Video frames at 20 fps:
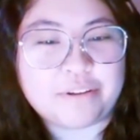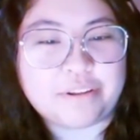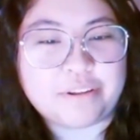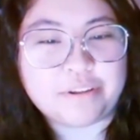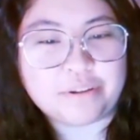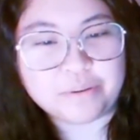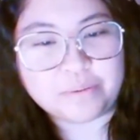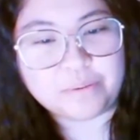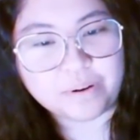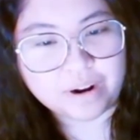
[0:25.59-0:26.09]

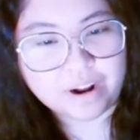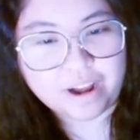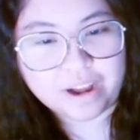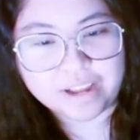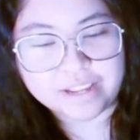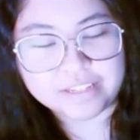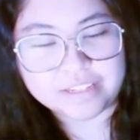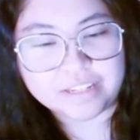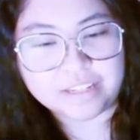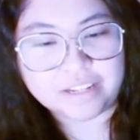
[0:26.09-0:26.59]
your
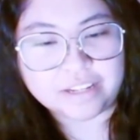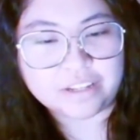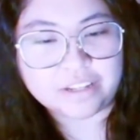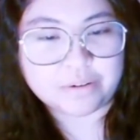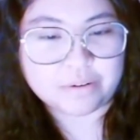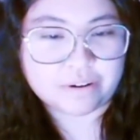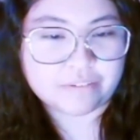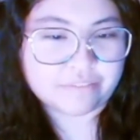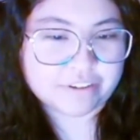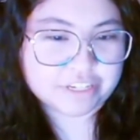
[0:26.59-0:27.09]
eyes and like
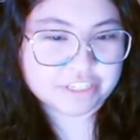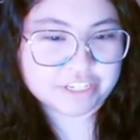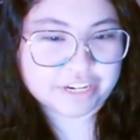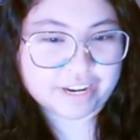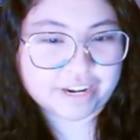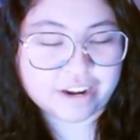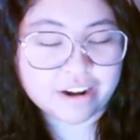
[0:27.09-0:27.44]
your vision,